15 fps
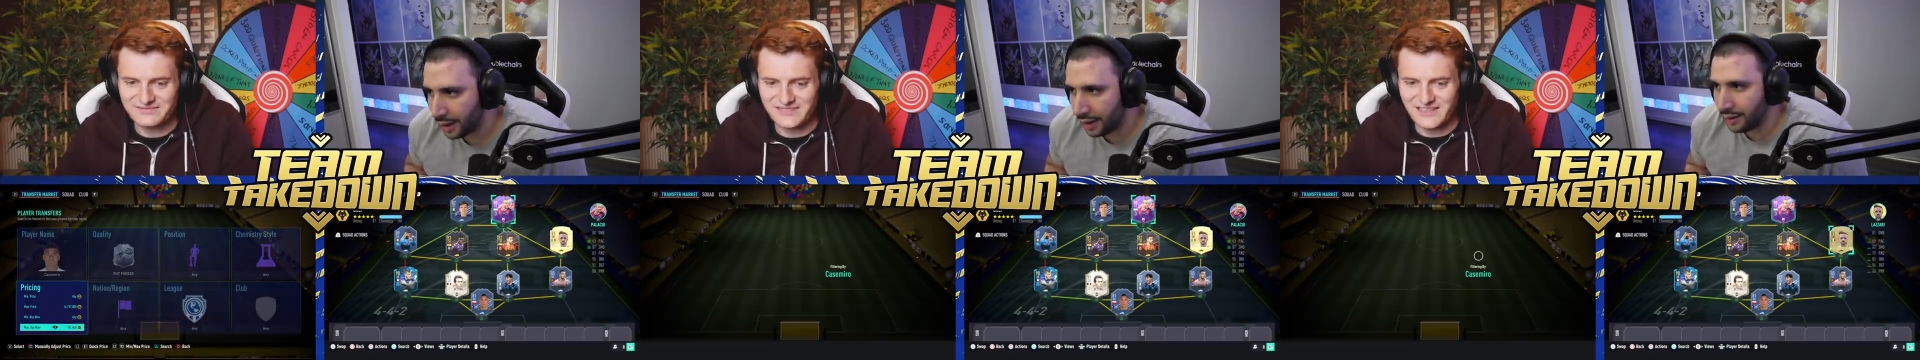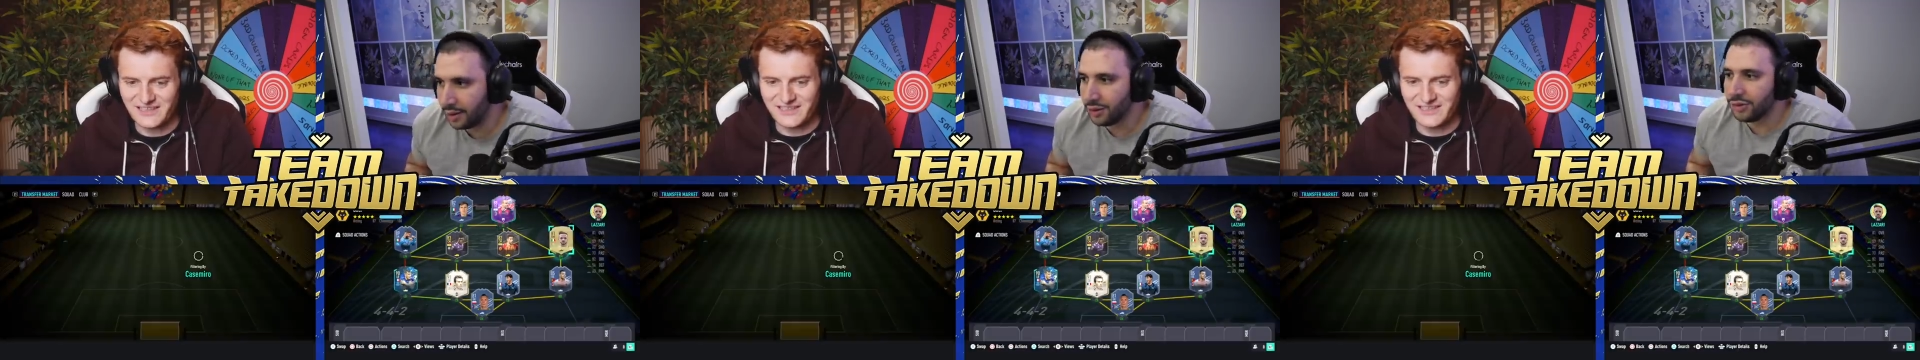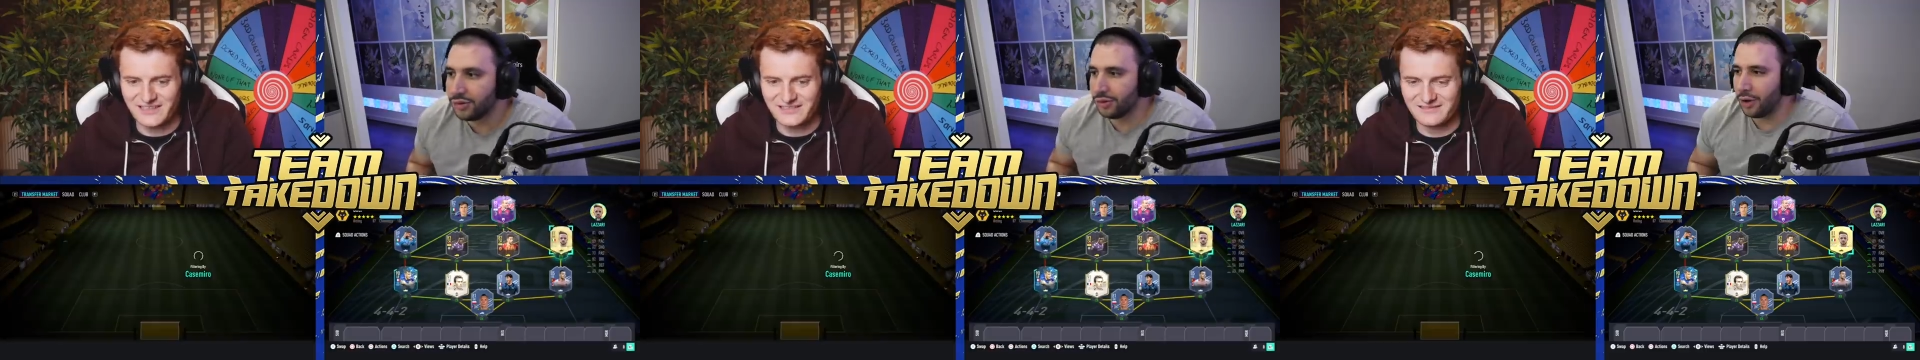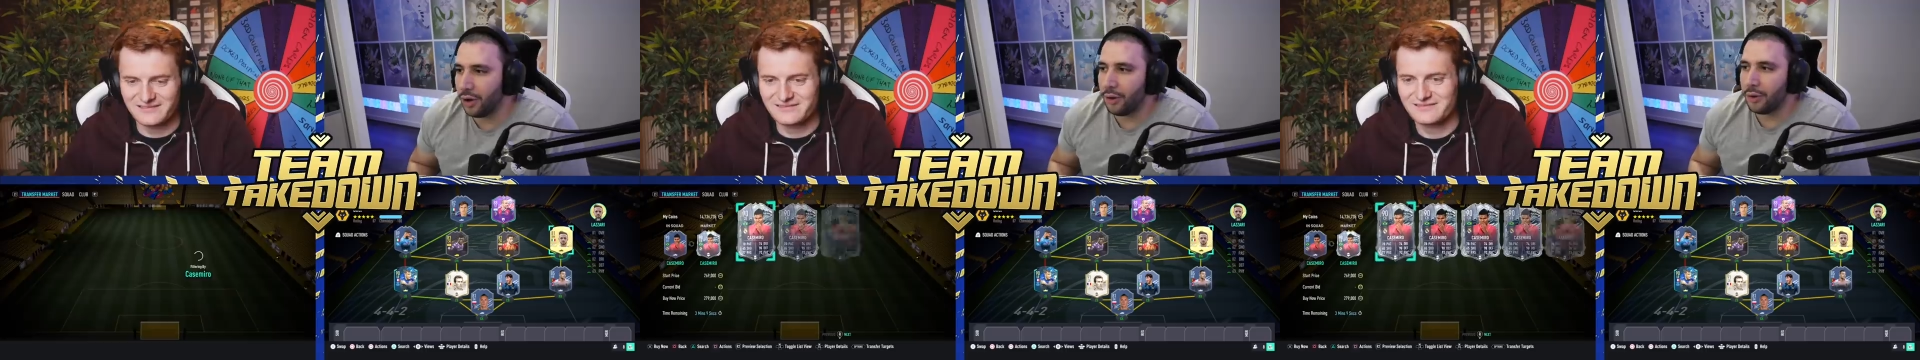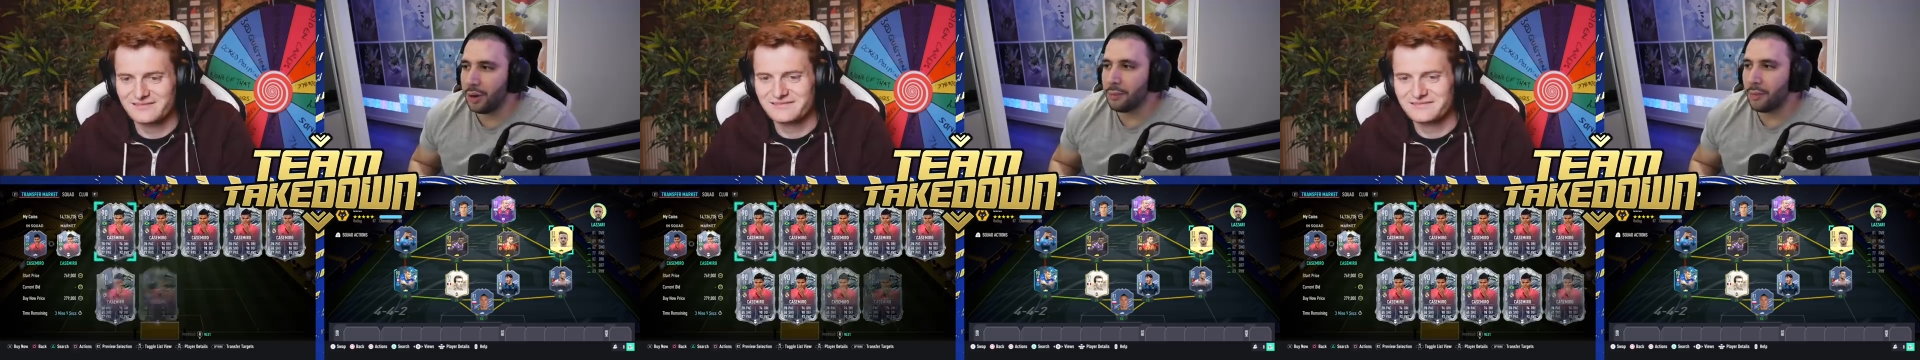Speaker 1: Okay.
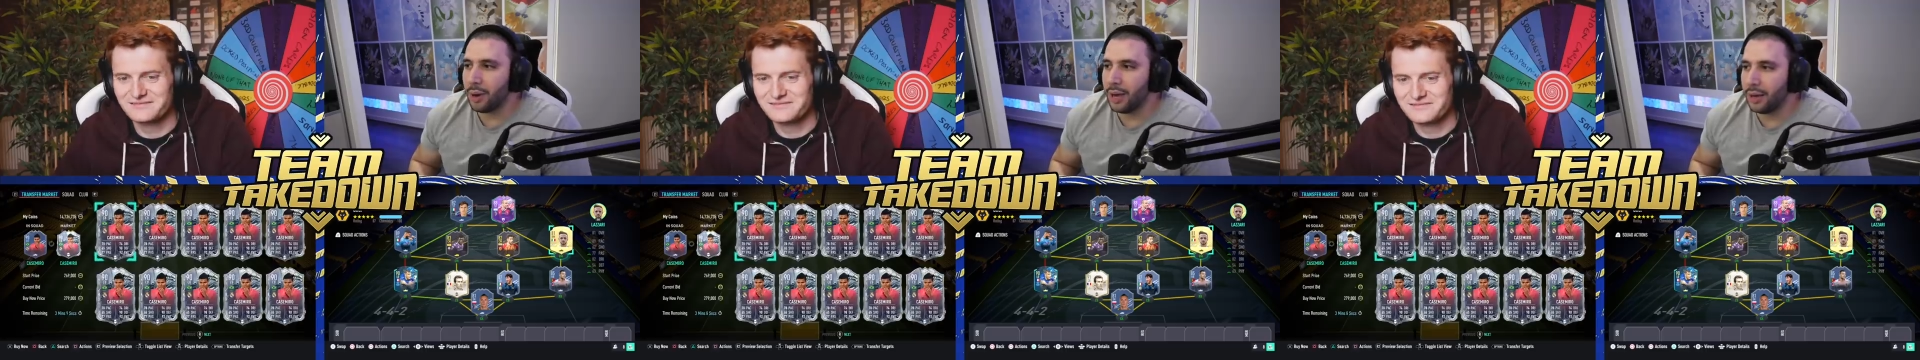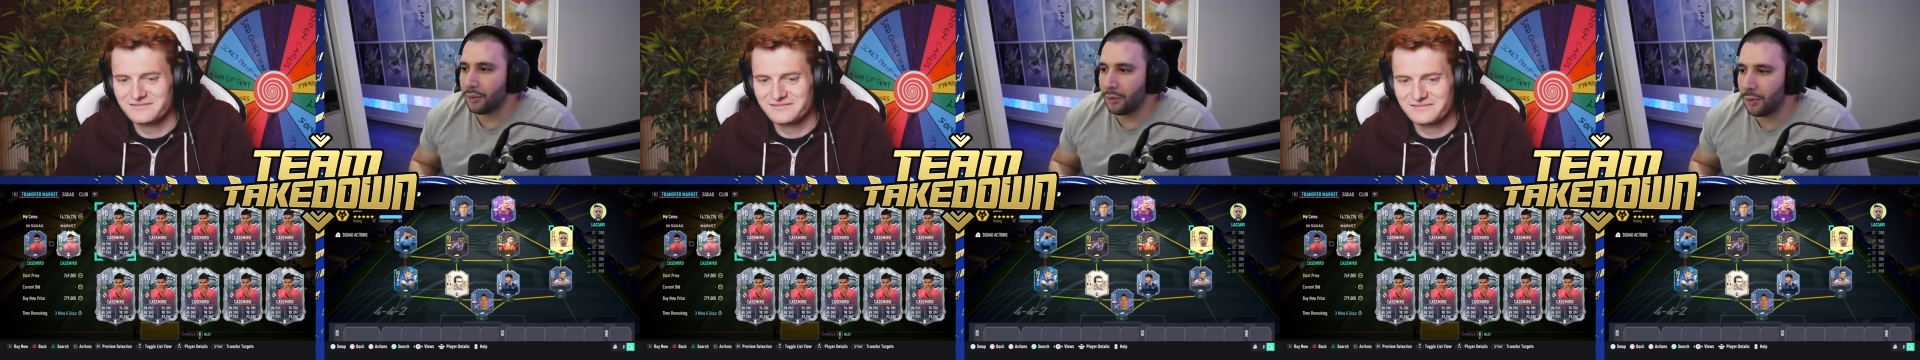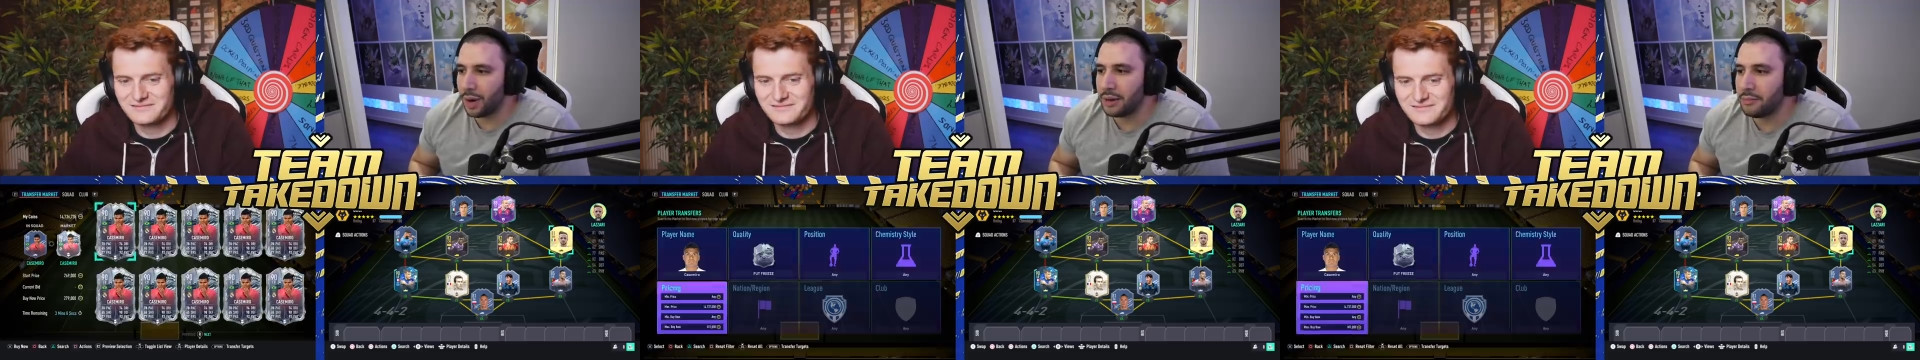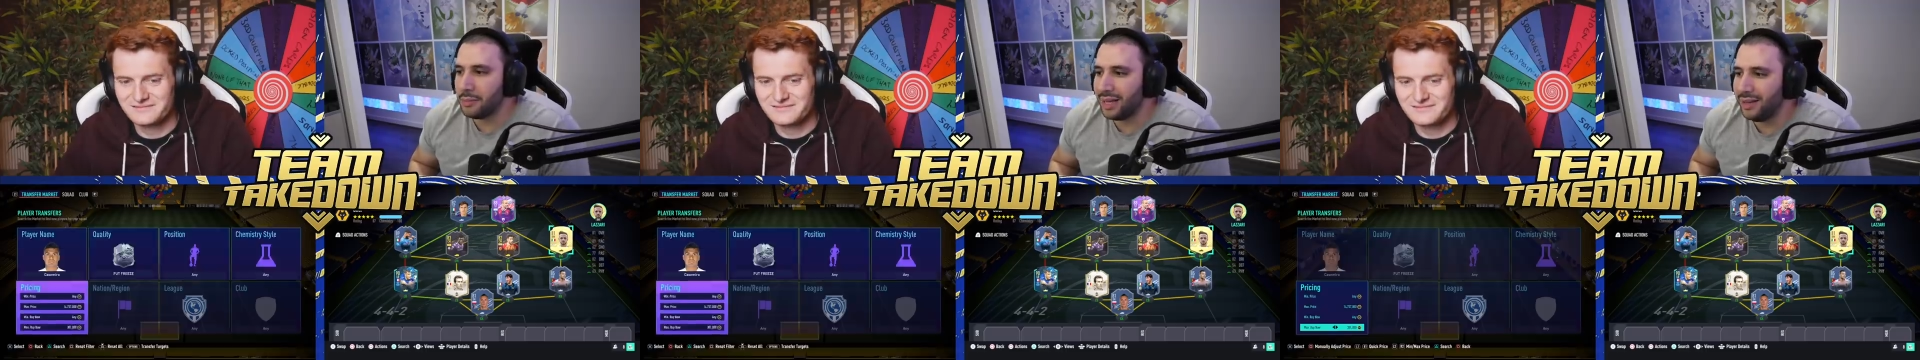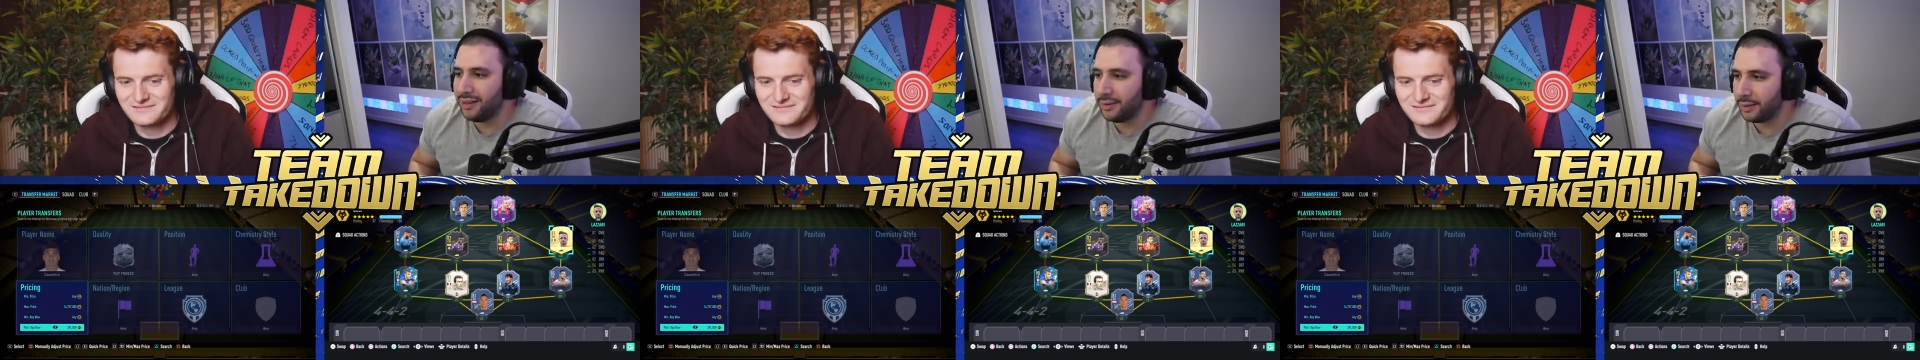Lazzari my right
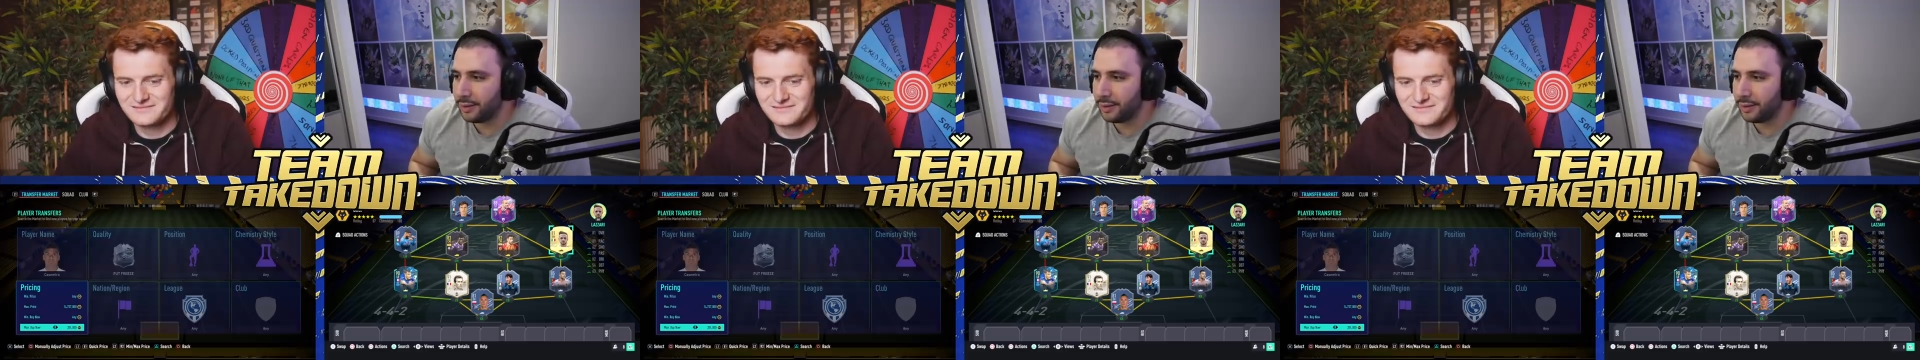mid.